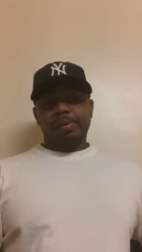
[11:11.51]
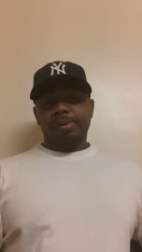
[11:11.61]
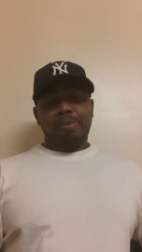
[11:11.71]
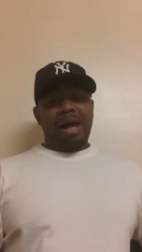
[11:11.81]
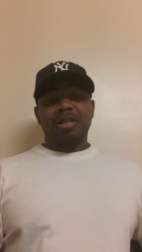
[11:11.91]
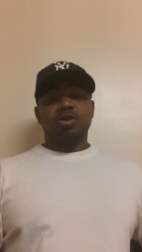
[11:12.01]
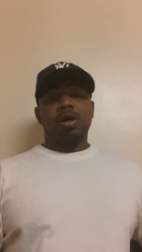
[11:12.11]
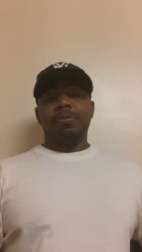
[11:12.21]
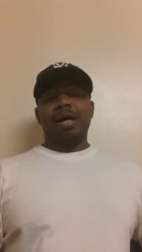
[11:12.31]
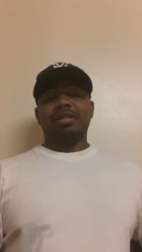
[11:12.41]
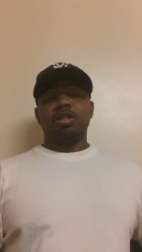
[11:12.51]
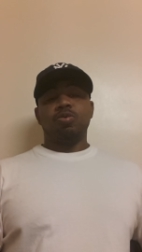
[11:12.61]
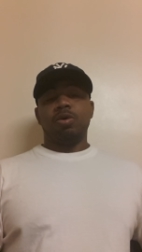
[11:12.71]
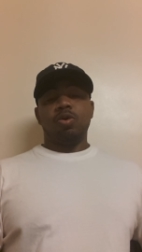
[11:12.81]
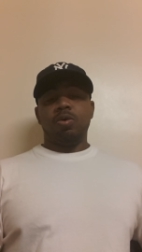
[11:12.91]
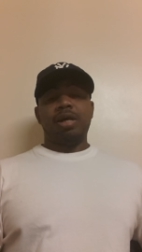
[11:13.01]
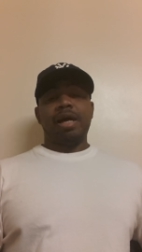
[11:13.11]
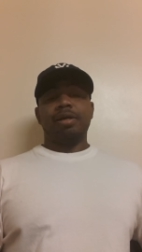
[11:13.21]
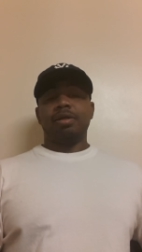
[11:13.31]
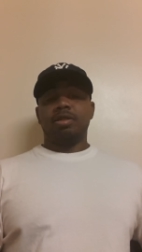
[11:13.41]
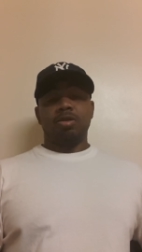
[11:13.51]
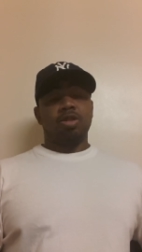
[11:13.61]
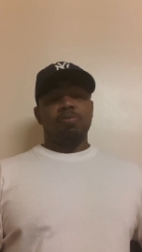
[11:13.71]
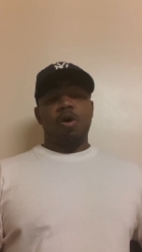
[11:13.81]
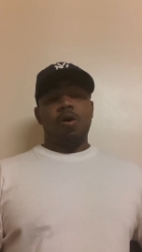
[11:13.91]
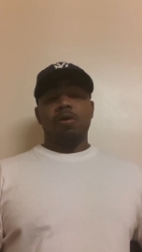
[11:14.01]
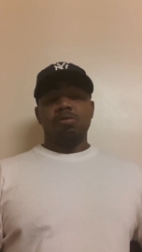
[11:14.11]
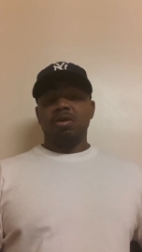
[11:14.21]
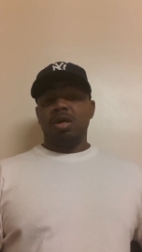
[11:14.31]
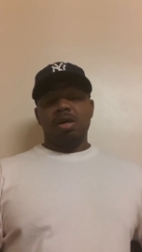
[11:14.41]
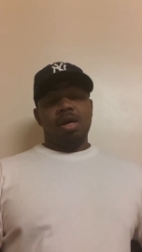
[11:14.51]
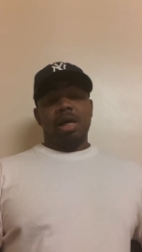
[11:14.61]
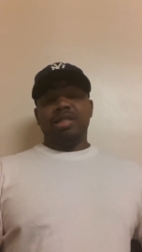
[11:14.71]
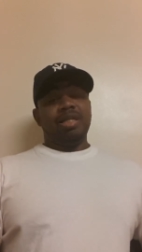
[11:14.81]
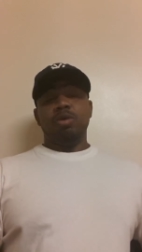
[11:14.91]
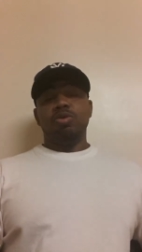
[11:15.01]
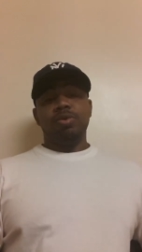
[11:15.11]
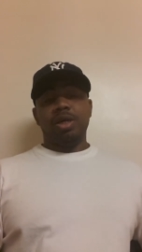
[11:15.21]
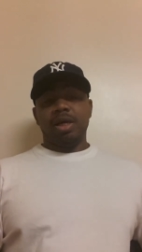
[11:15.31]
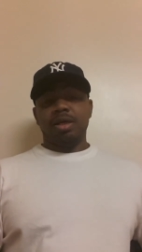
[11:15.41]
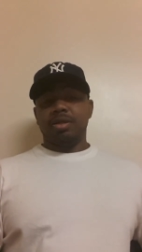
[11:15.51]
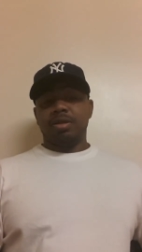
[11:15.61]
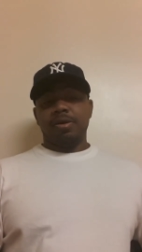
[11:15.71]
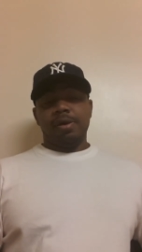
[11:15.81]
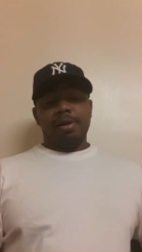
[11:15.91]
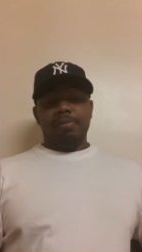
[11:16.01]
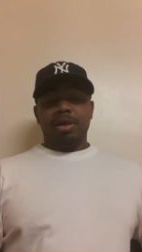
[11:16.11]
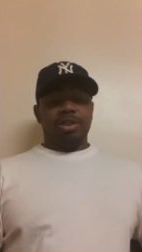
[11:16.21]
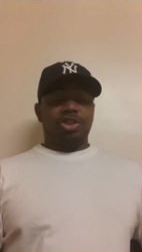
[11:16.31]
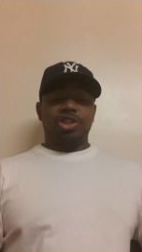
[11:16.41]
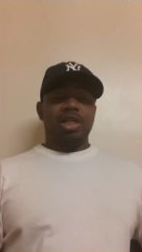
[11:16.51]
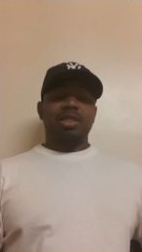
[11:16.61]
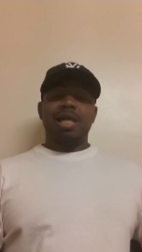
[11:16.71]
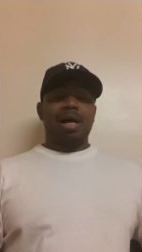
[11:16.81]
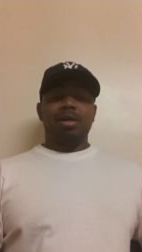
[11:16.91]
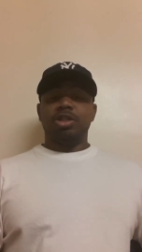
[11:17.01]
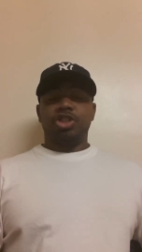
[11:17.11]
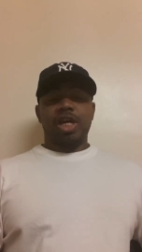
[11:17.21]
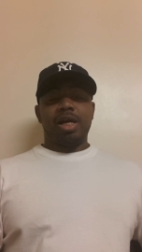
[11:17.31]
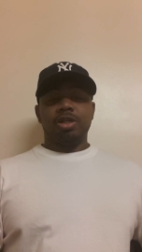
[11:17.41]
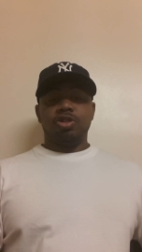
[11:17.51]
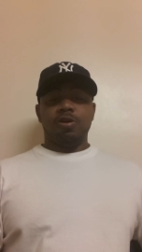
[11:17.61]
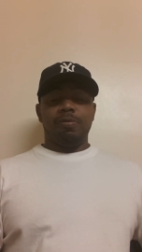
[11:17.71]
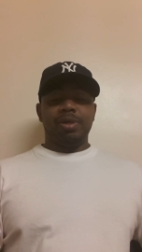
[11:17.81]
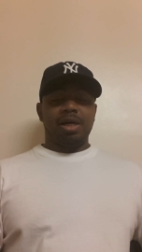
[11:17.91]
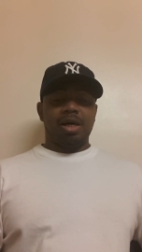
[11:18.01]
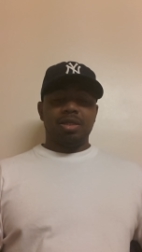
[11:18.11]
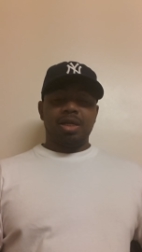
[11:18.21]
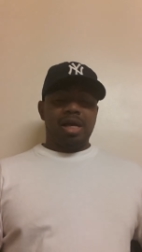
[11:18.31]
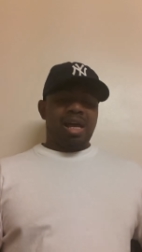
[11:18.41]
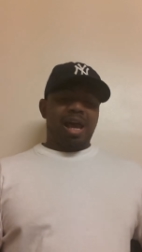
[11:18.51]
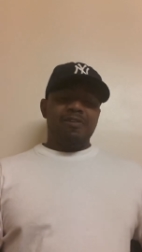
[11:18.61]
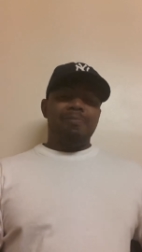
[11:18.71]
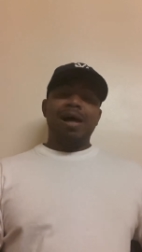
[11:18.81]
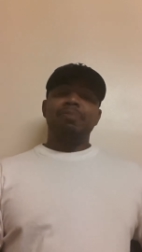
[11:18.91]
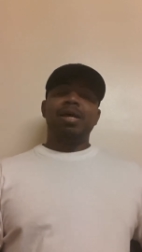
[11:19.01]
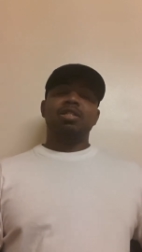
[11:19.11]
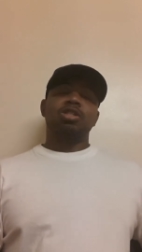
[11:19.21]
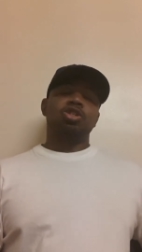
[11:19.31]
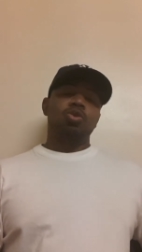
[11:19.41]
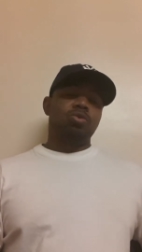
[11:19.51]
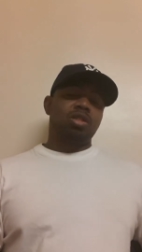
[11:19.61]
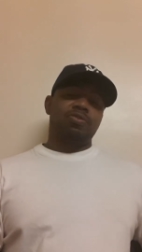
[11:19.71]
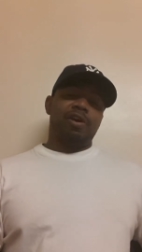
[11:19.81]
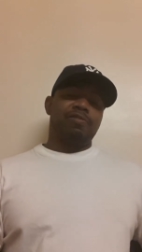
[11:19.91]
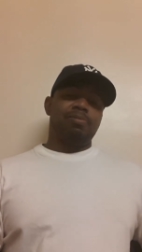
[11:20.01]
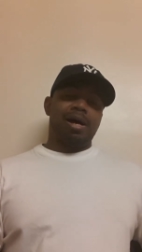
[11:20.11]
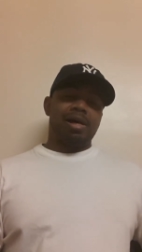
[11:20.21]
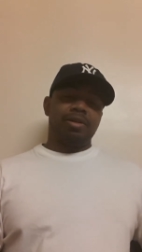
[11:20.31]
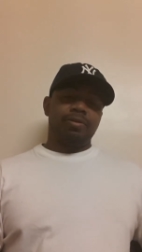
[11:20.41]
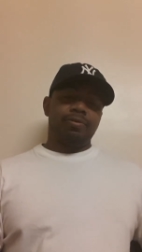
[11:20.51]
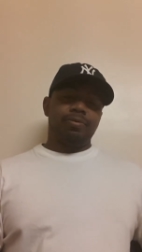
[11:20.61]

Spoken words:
We'll probably talk about this one all night till tomorrow until New Year's. But shit is not gonna change, you know, because everybody makes excuses for everybody.